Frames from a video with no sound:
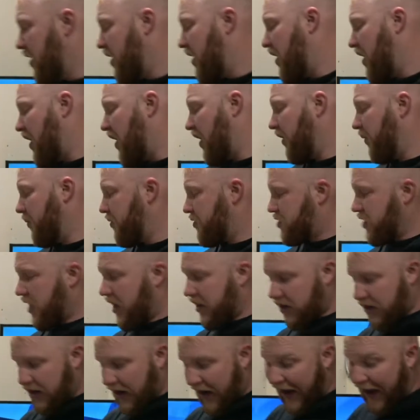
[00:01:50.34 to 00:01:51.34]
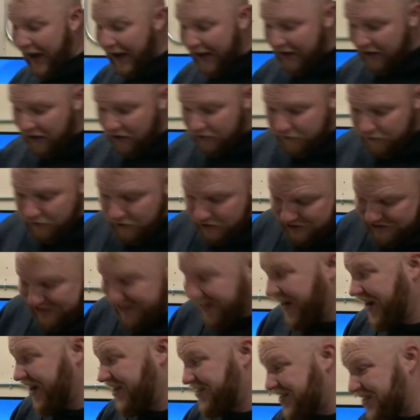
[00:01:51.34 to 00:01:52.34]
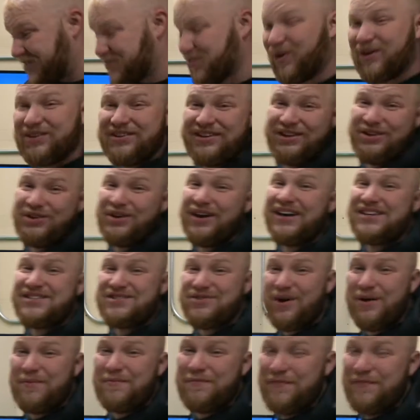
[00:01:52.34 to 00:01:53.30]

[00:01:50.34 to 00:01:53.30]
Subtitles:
Let me try their hat on for a size. That's one thing you guys know I'm